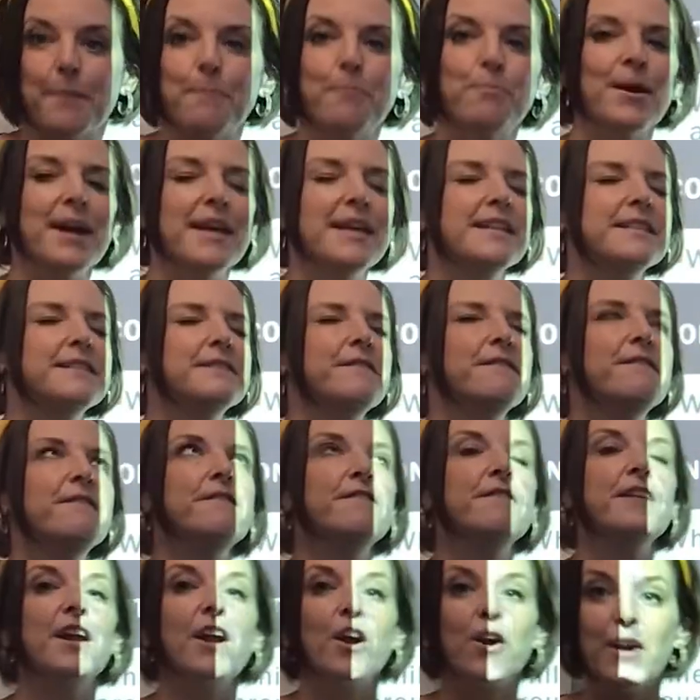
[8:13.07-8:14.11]
Bread is
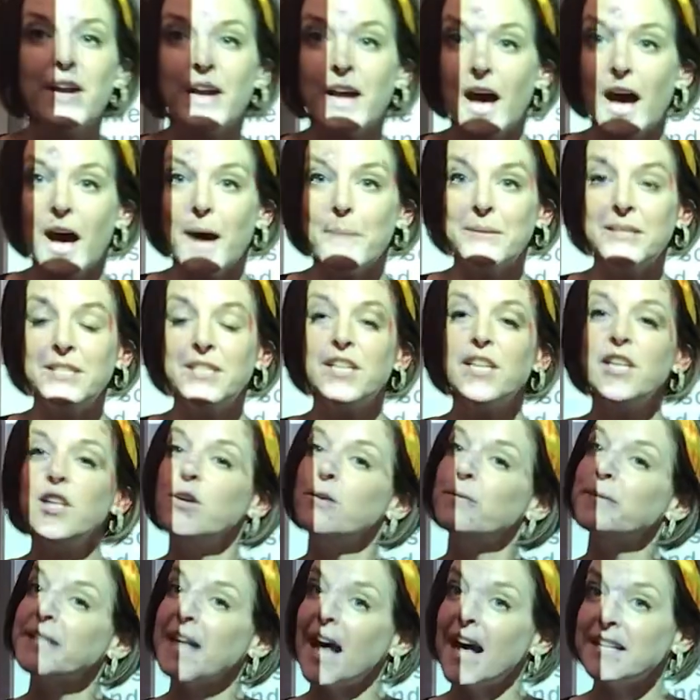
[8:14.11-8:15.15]
very common to
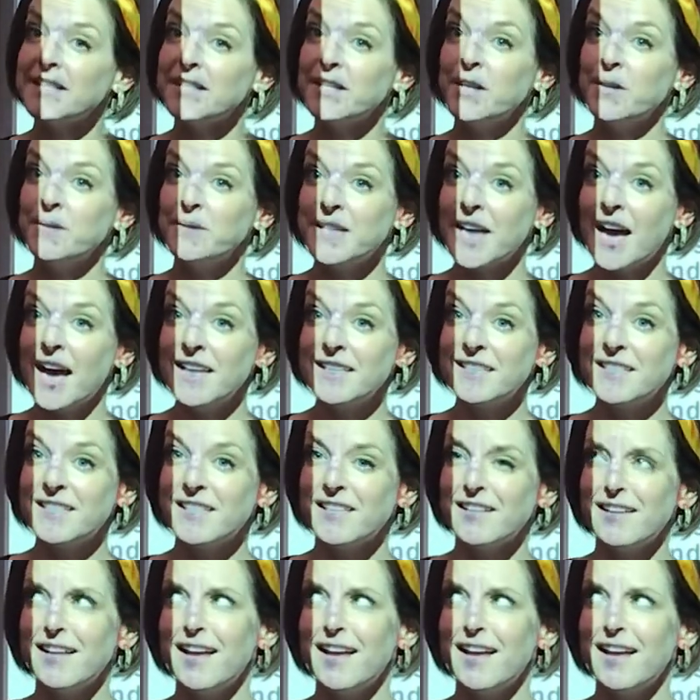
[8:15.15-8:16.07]
use as a utensil,